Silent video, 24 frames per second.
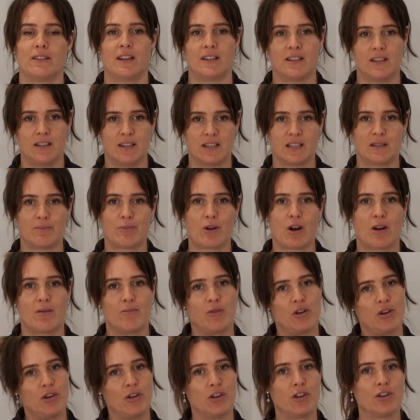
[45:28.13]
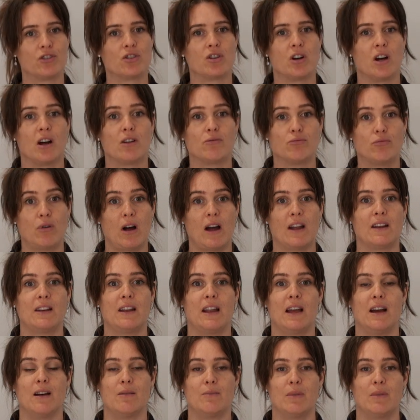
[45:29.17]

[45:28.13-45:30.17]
That's an experiment you can trial right now